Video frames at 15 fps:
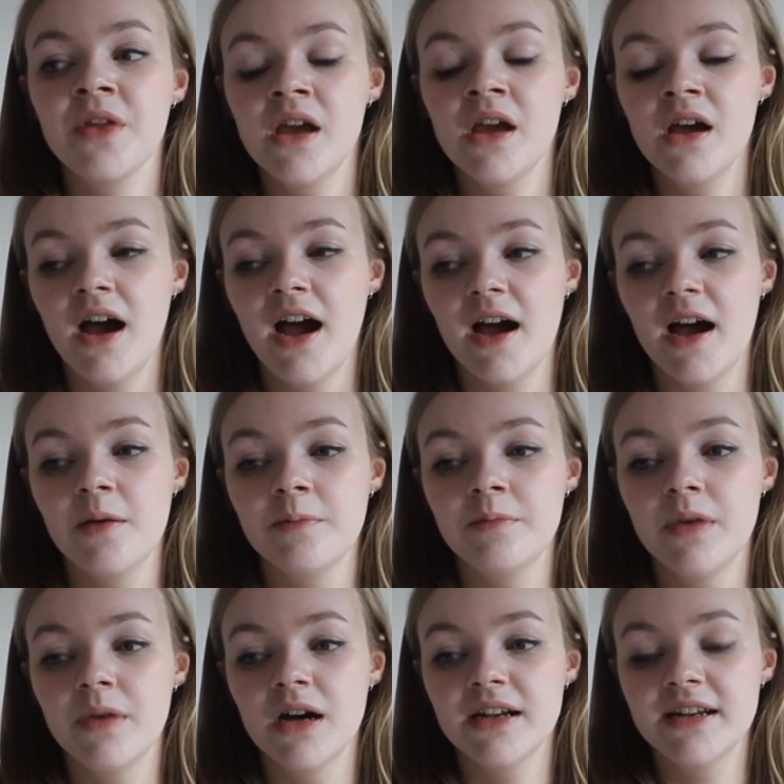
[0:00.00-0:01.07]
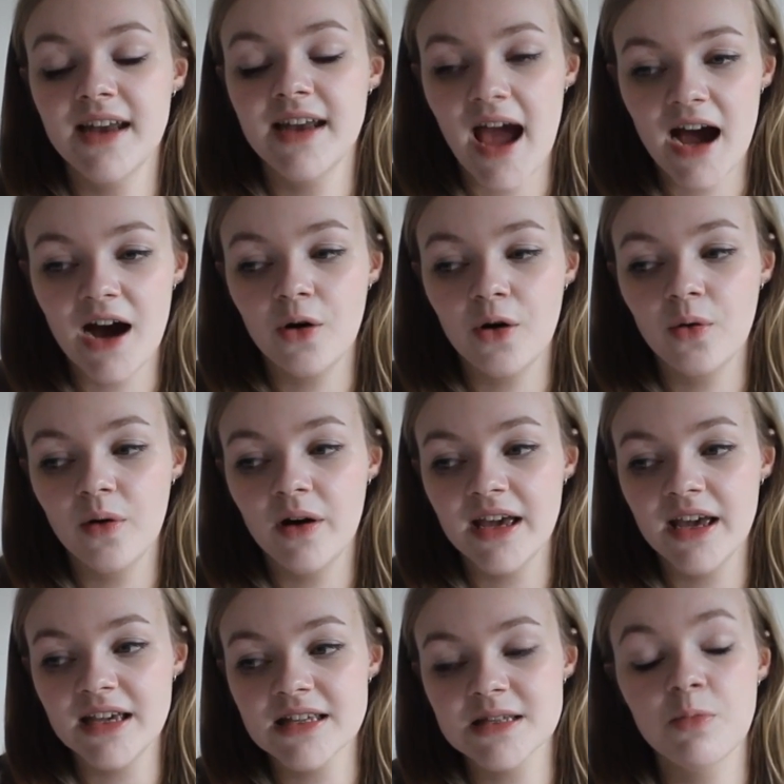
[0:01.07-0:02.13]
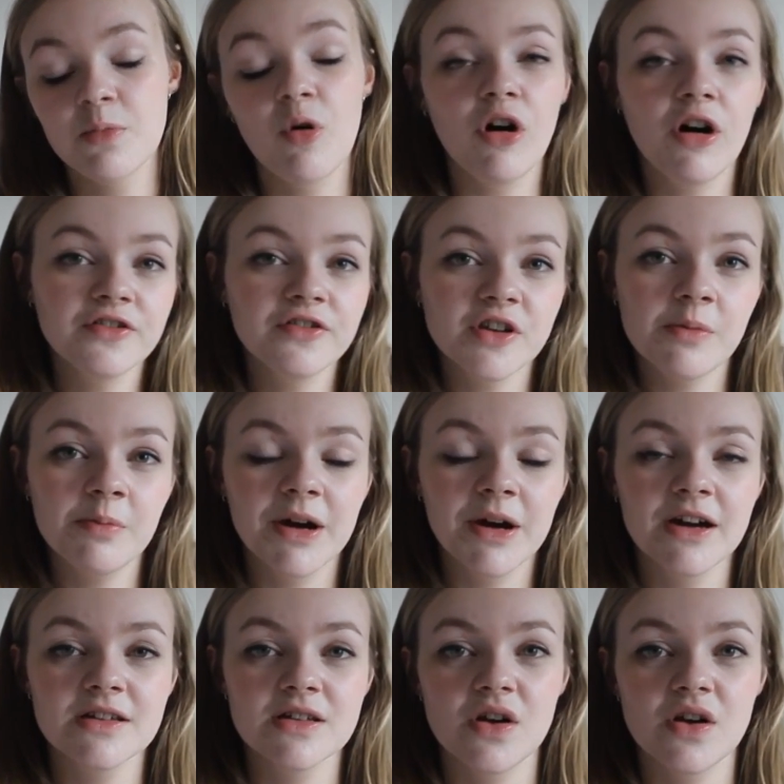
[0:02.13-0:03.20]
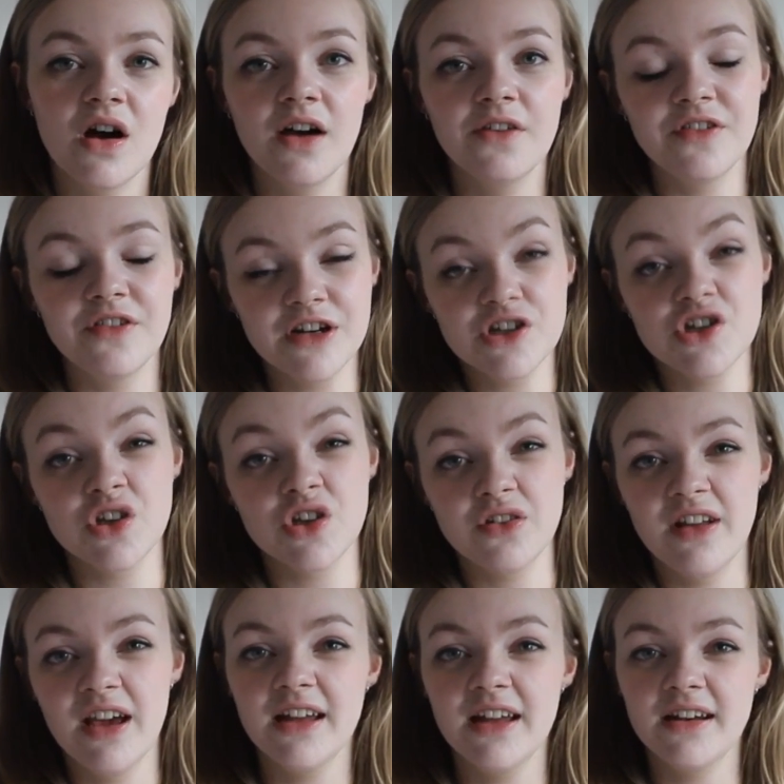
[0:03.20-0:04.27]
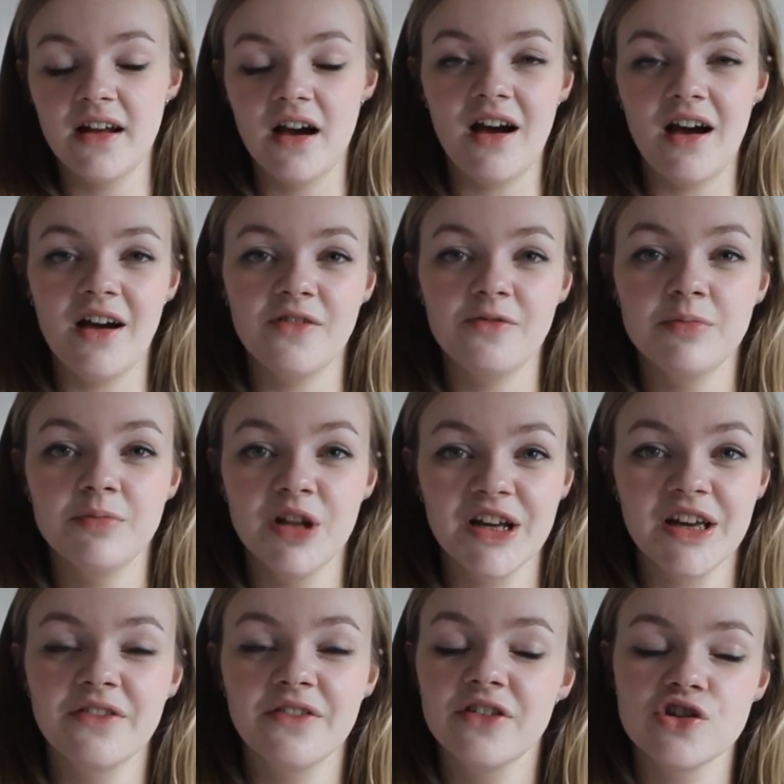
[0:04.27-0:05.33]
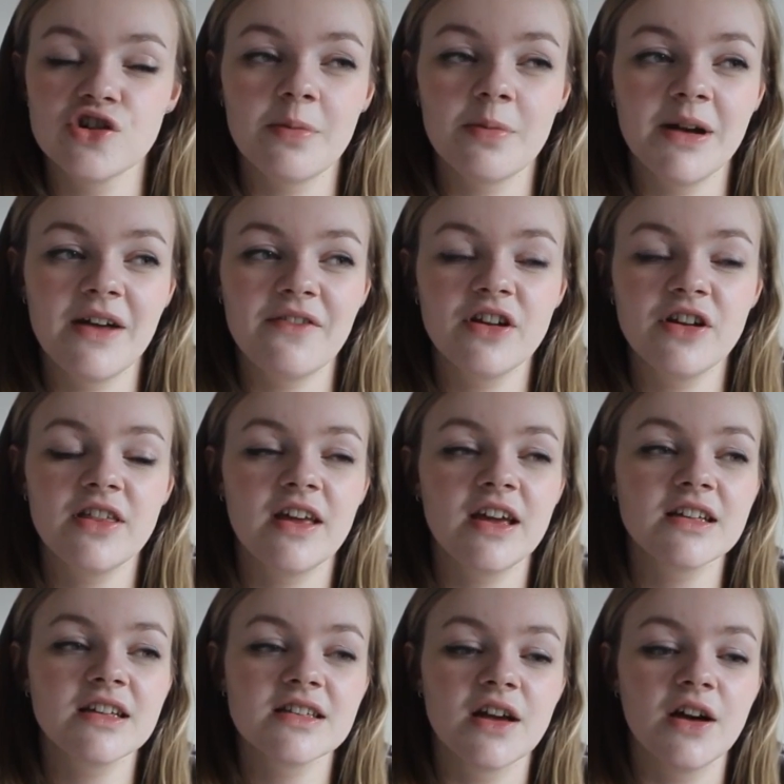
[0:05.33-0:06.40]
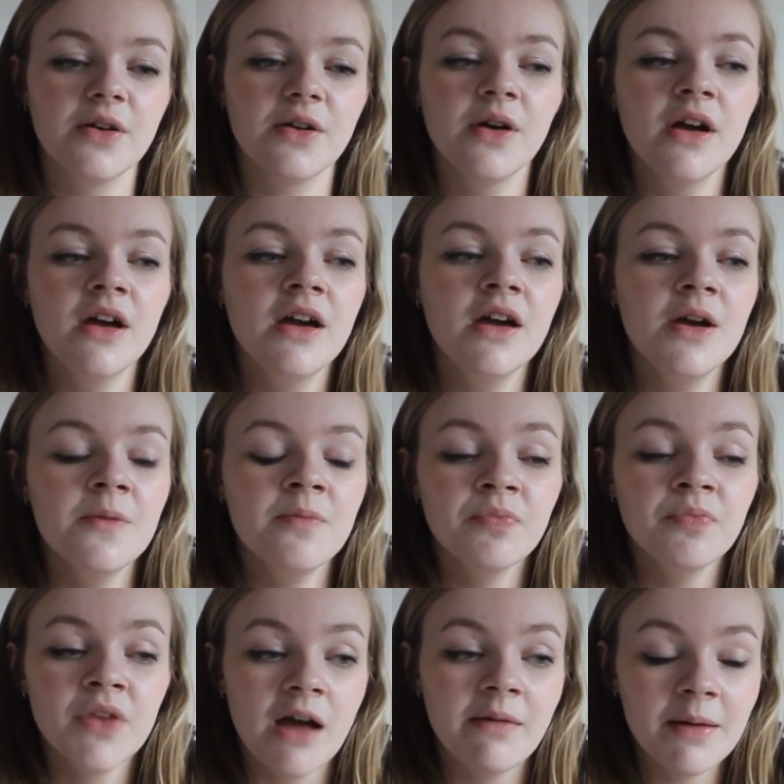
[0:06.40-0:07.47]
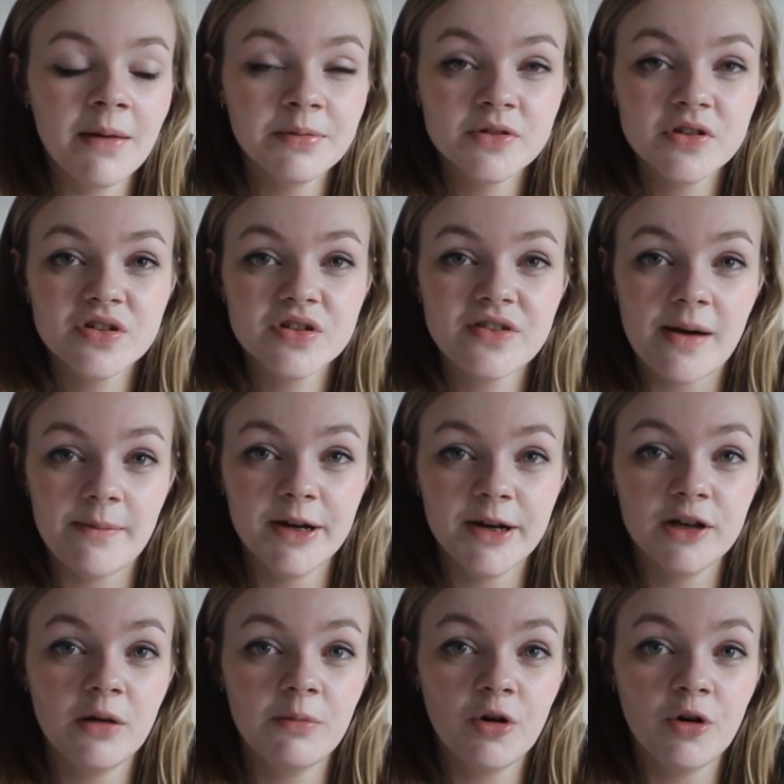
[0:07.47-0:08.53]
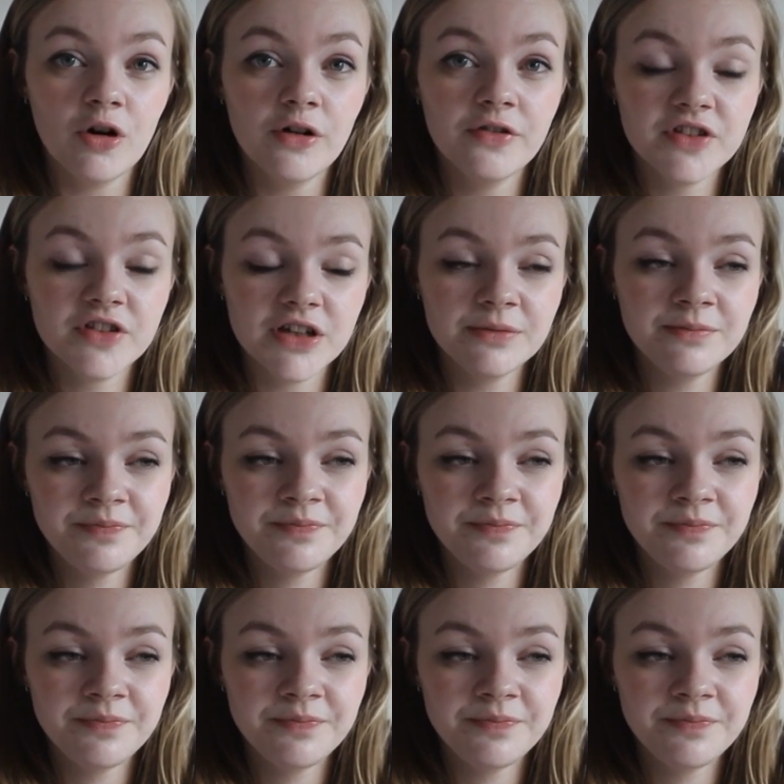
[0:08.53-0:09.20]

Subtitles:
now it's more often because I've finished uni and I'm looking for a job and everything, so I'm able to scrapbook a lot more often.